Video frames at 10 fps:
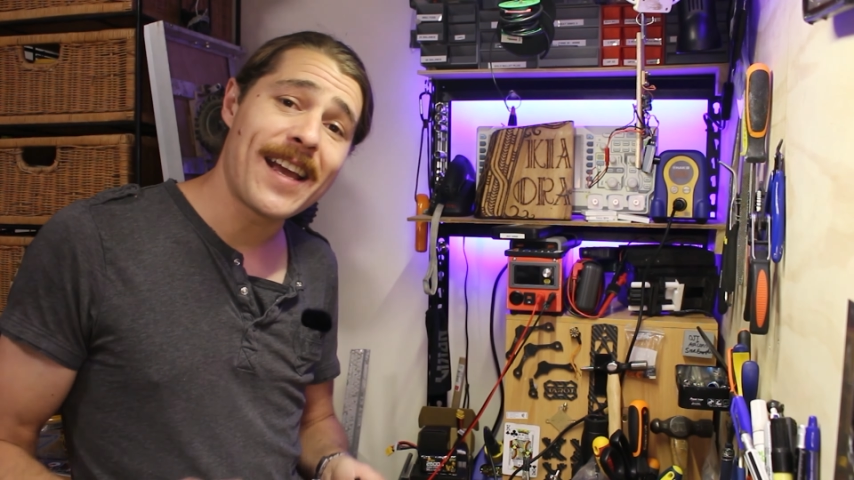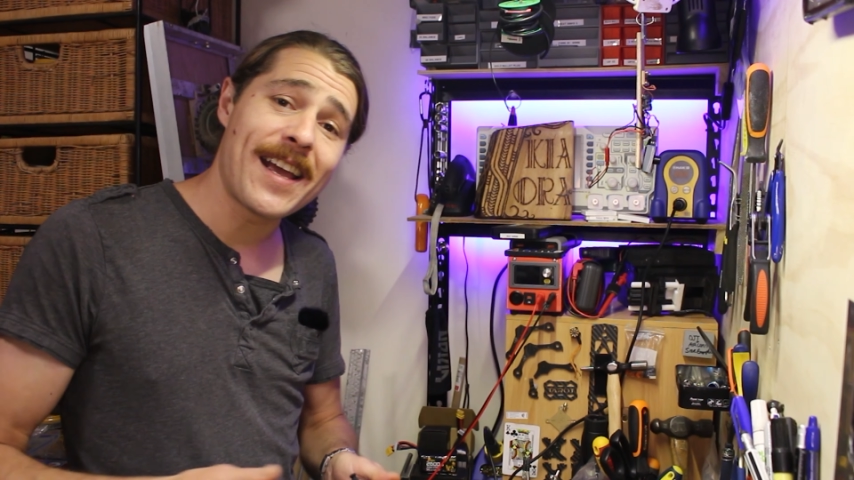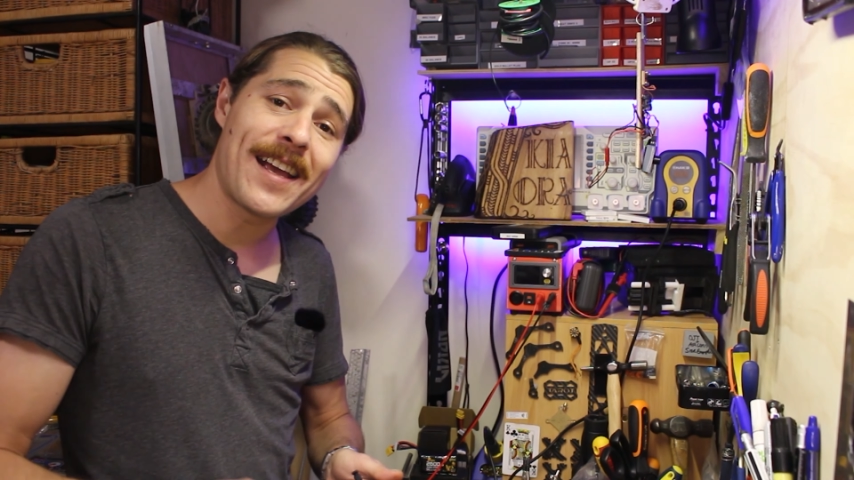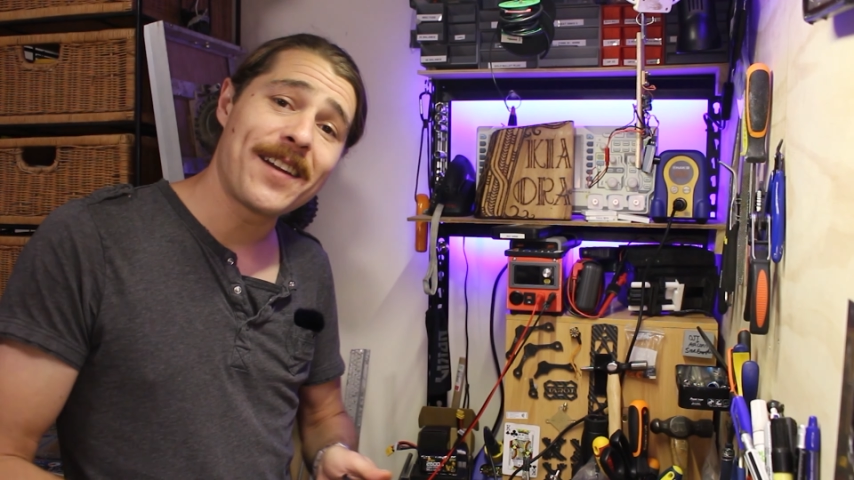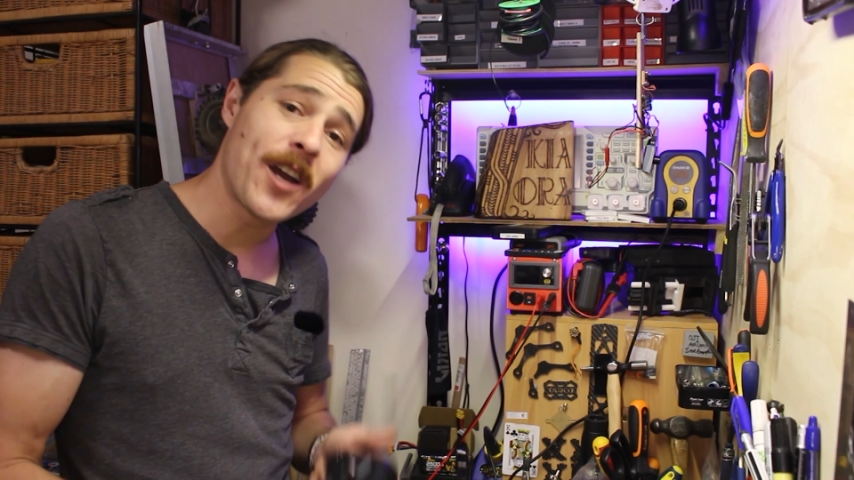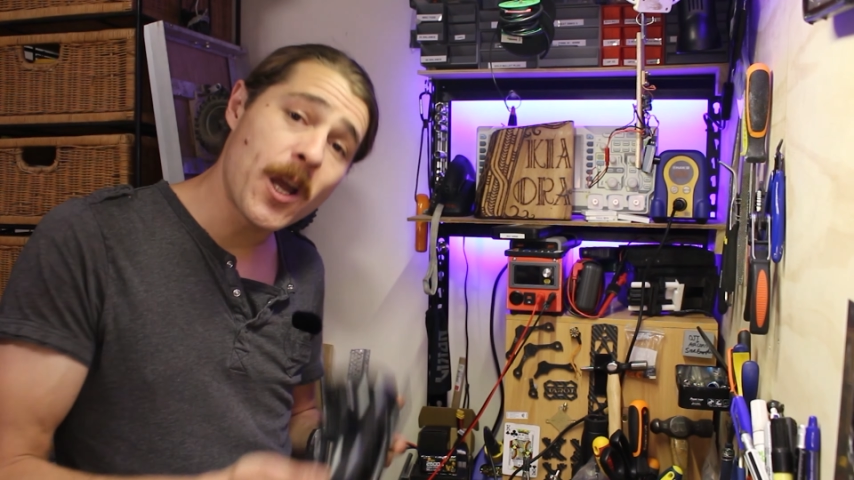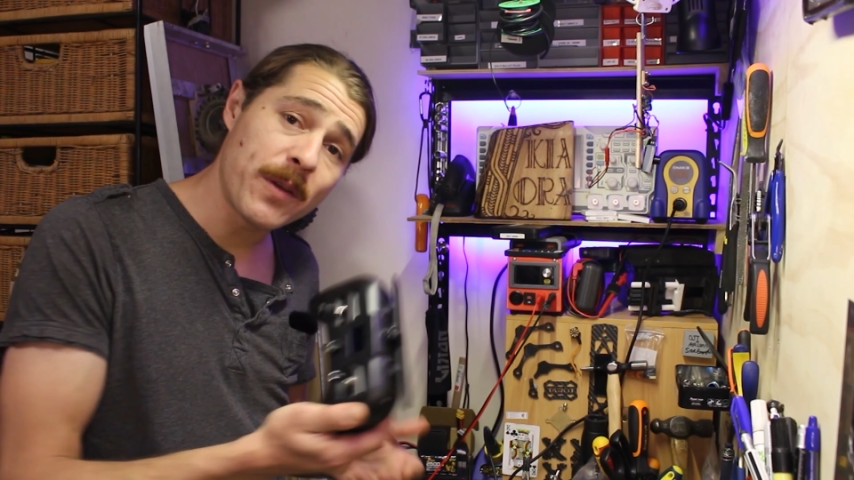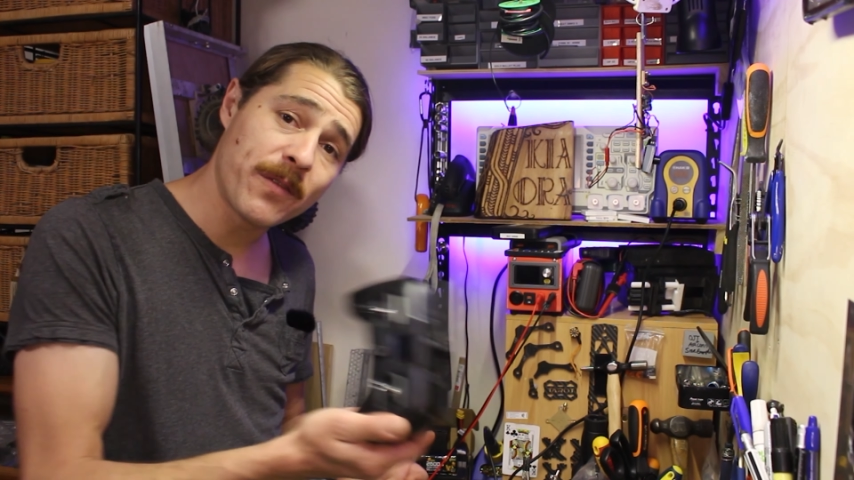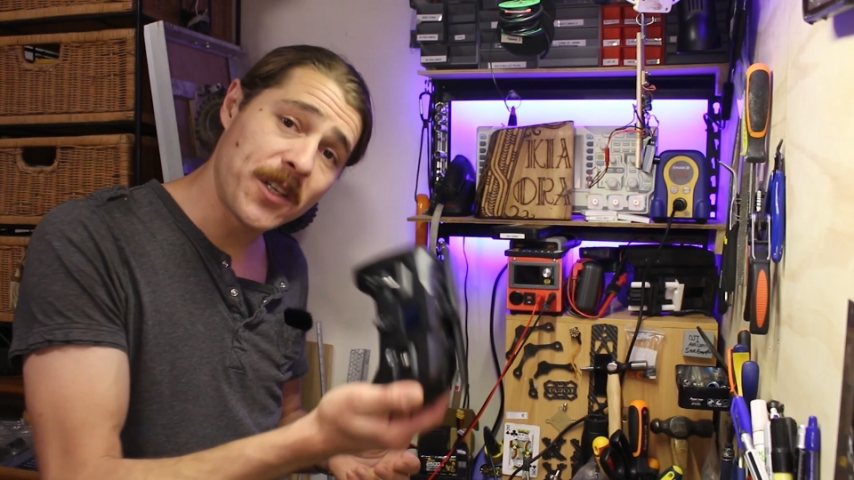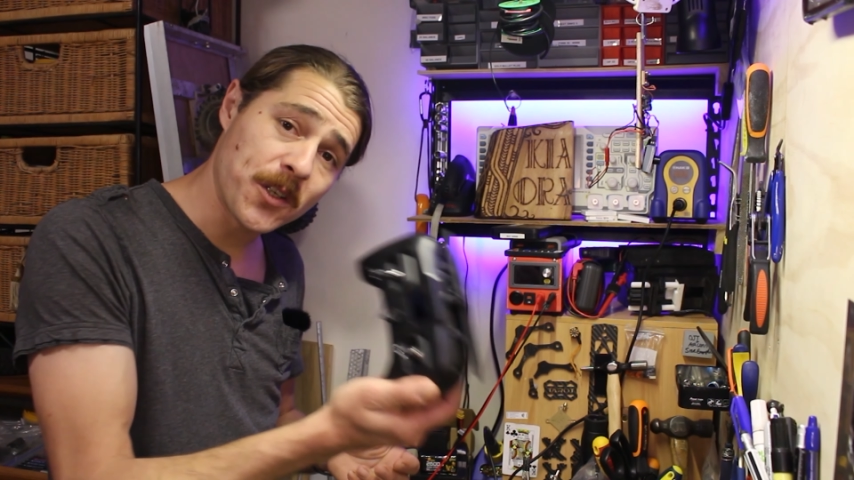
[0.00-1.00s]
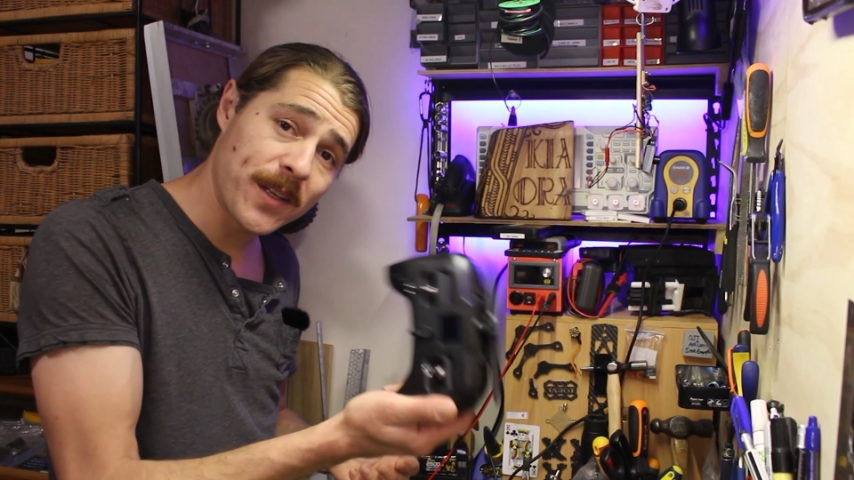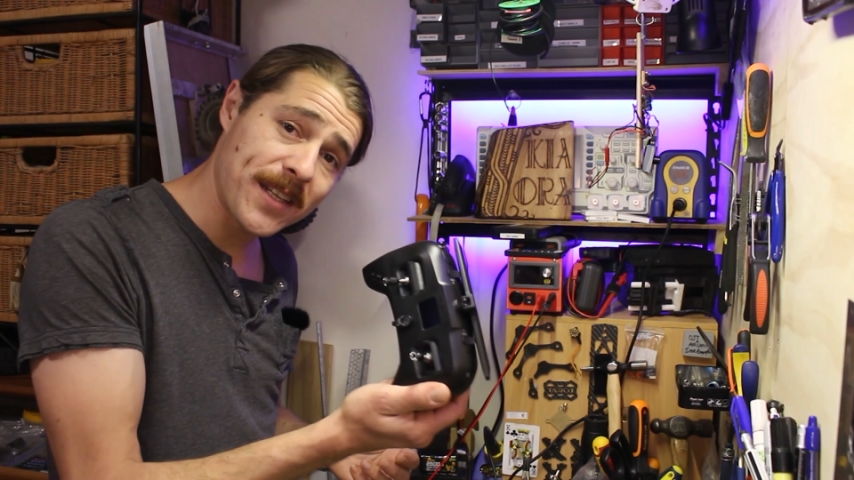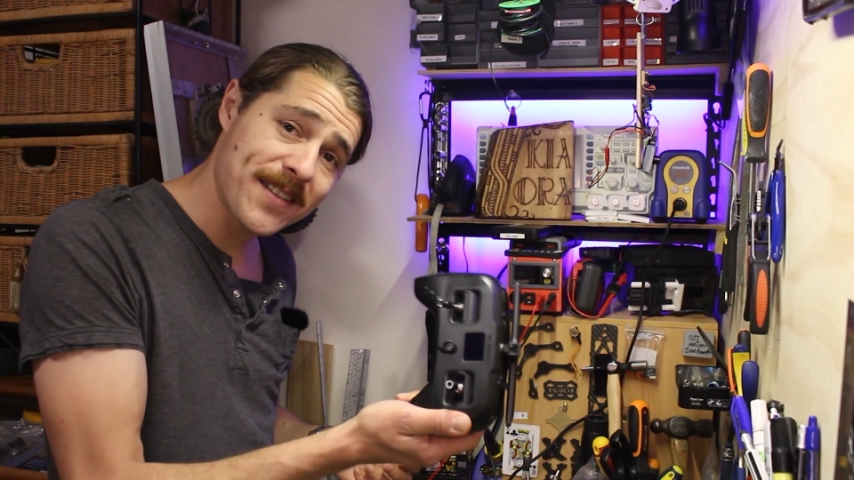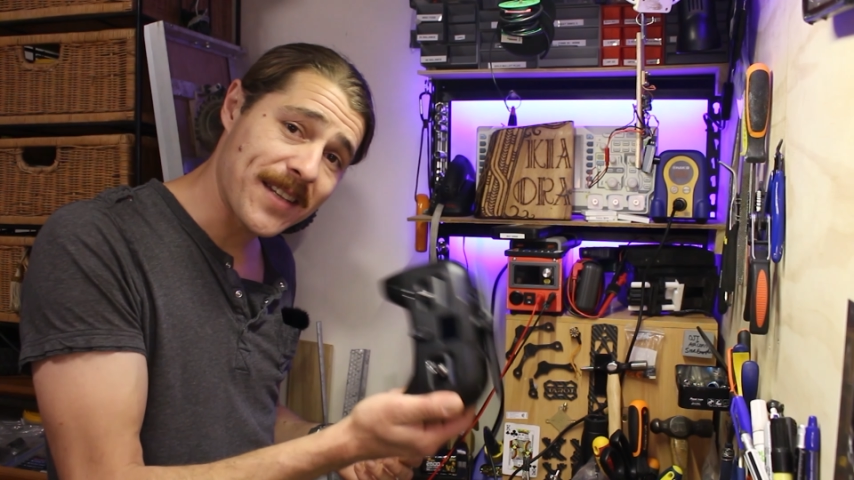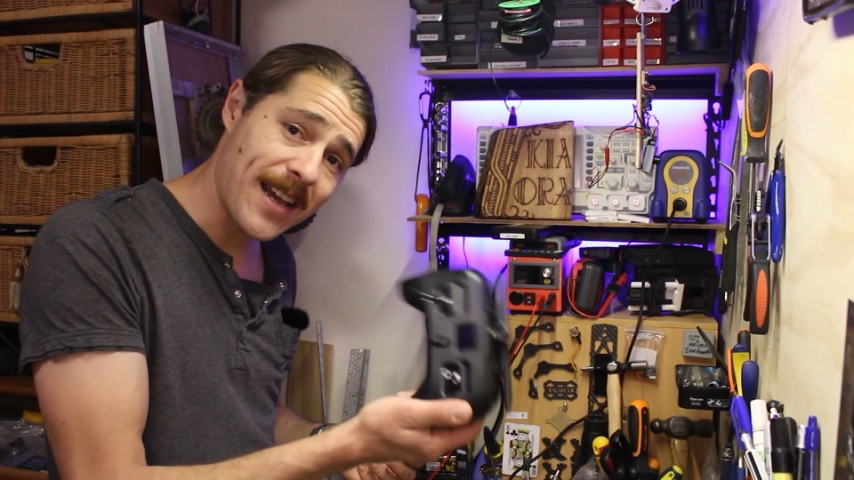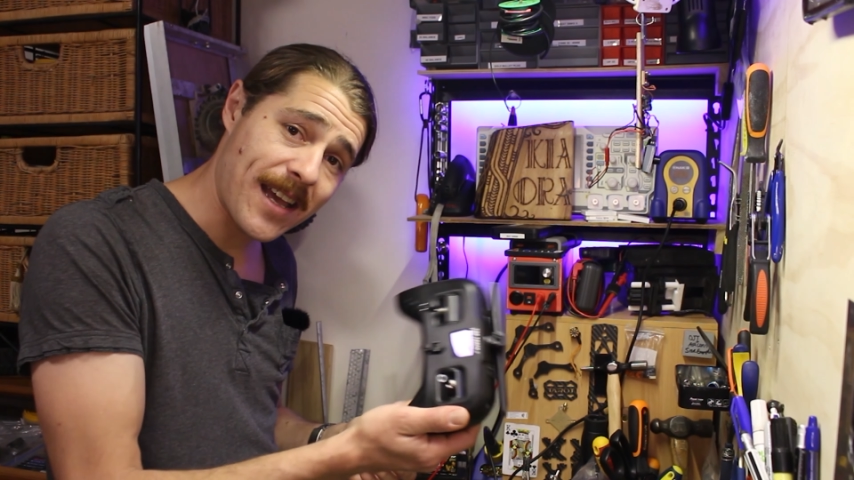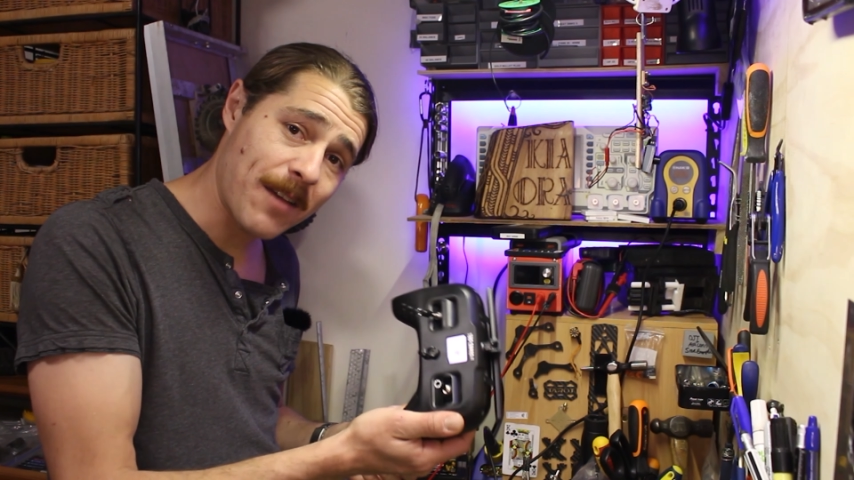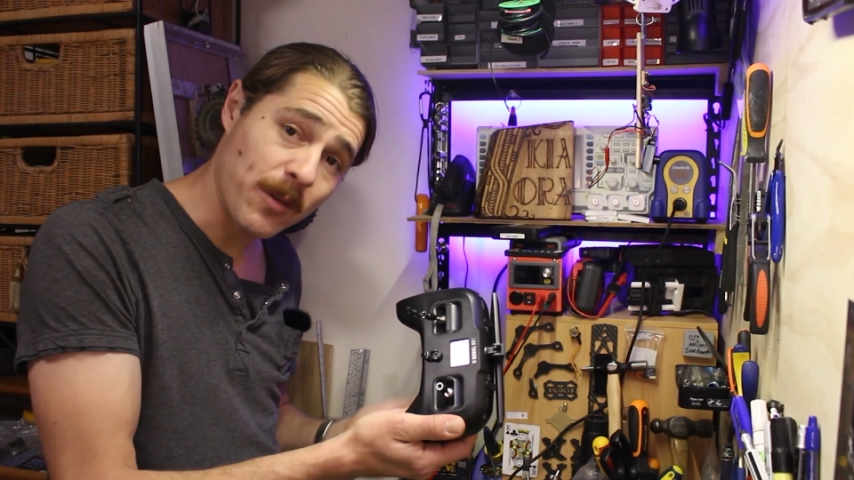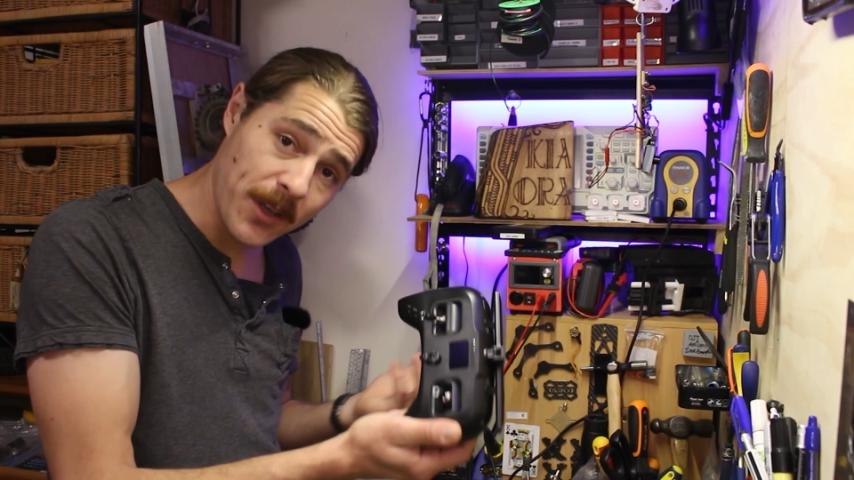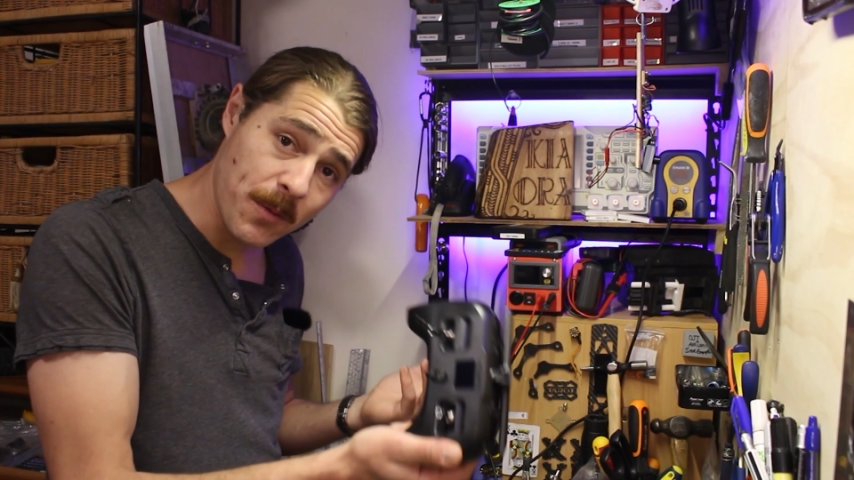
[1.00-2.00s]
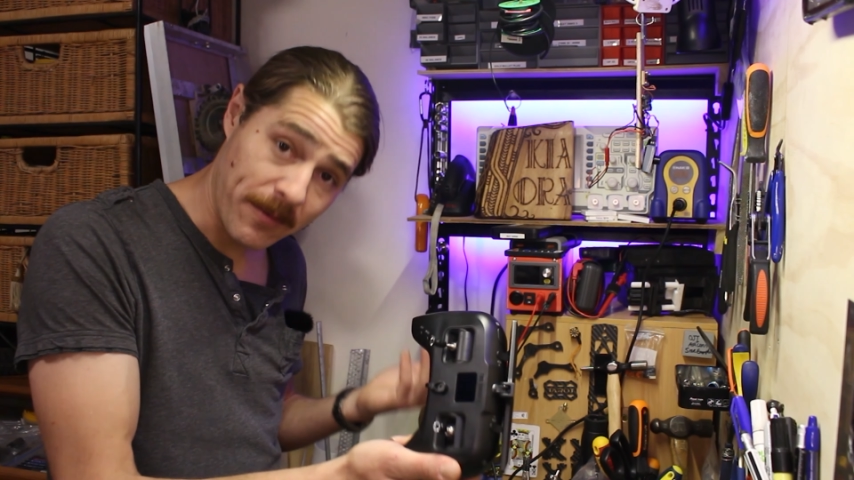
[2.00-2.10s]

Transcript: and I hope you've enjoyed this review